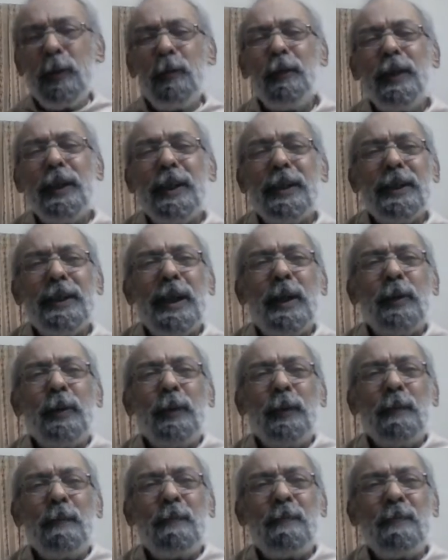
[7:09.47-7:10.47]
to fear
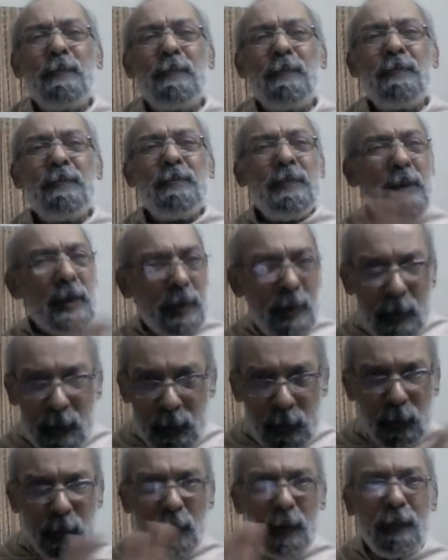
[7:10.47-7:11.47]
now. Do
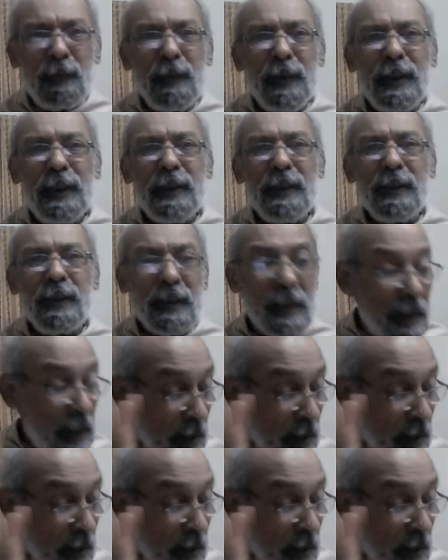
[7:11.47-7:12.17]
not fear.